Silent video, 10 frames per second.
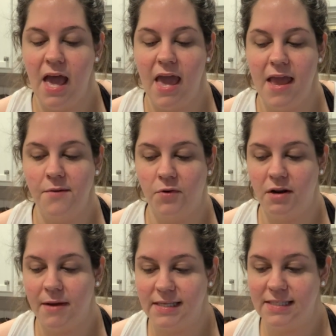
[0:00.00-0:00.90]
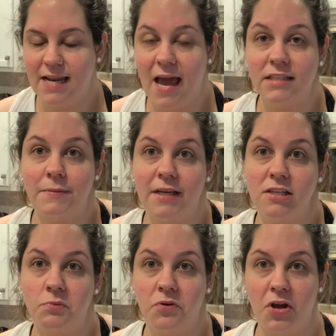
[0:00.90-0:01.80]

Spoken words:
and one of my snacks because we'll